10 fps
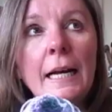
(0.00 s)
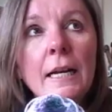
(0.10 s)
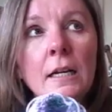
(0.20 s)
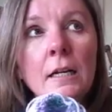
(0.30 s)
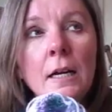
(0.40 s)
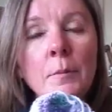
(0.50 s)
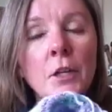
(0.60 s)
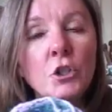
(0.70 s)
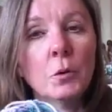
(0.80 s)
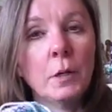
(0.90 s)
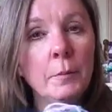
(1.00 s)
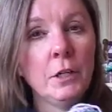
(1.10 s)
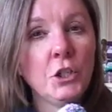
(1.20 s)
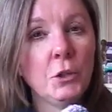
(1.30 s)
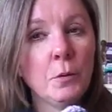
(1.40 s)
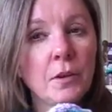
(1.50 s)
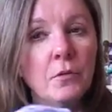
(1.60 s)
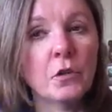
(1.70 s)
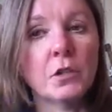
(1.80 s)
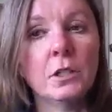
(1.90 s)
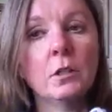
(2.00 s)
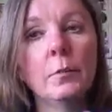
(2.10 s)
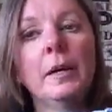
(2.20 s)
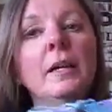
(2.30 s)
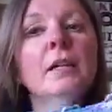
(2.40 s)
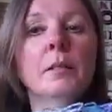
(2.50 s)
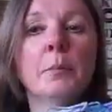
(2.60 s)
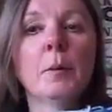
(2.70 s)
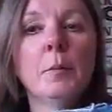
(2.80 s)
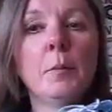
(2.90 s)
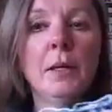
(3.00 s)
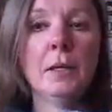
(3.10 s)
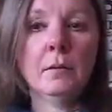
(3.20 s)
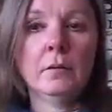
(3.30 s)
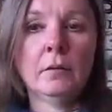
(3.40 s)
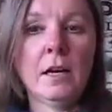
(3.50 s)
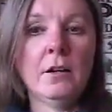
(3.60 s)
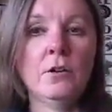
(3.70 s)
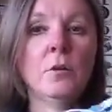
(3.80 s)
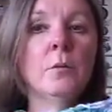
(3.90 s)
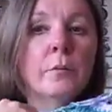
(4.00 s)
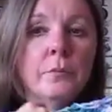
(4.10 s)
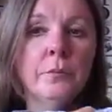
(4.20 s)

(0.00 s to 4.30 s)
uh, I'm not sure what I'm going to do with the first little bit. It's probably, I don't know,